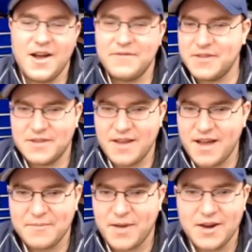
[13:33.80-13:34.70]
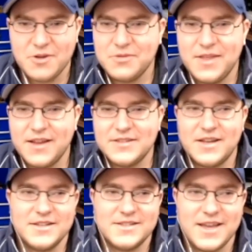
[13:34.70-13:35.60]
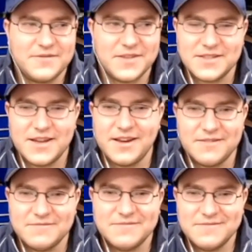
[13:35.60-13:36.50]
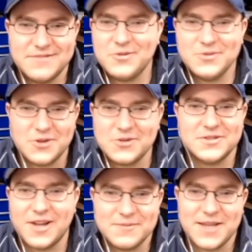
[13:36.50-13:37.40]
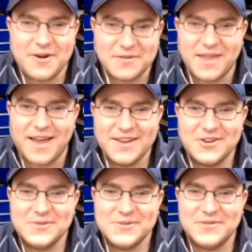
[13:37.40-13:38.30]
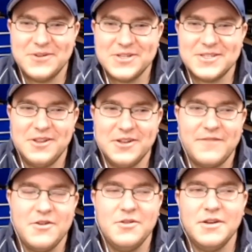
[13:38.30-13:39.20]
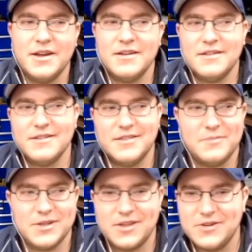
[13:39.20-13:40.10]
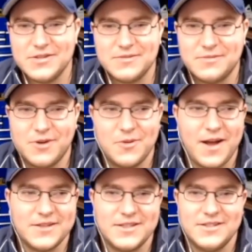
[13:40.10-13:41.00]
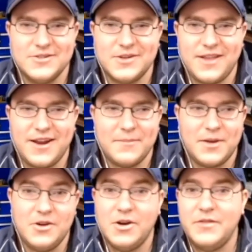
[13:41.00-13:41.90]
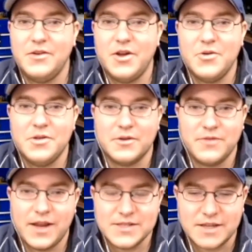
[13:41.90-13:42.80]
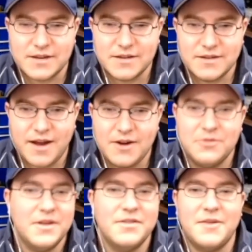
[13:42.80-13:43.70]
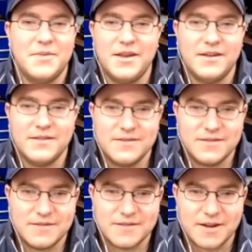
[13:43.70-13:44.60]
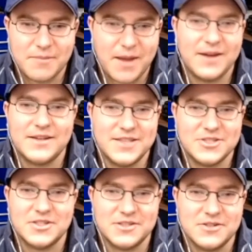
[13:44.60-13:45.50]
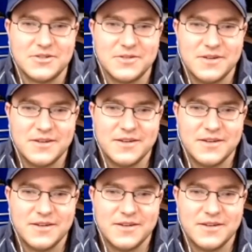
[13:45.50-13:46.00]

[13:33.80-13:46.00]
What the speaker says: Off the top, I don't think it's unsafe to say Tombstone just comes out of that. In terms of if you look at put those robots into a lineup and you don't even know who they're facing, I don't think that'd be a bad decision to